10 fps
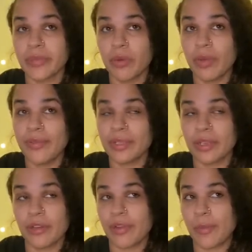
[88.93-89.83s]
we'll have to
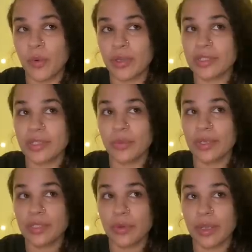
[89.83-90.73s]
clarify more to see
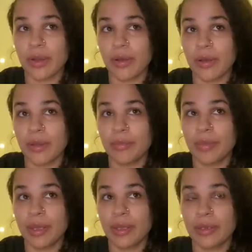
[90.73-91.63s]
what's going on,
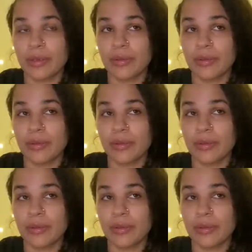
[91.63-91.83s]
but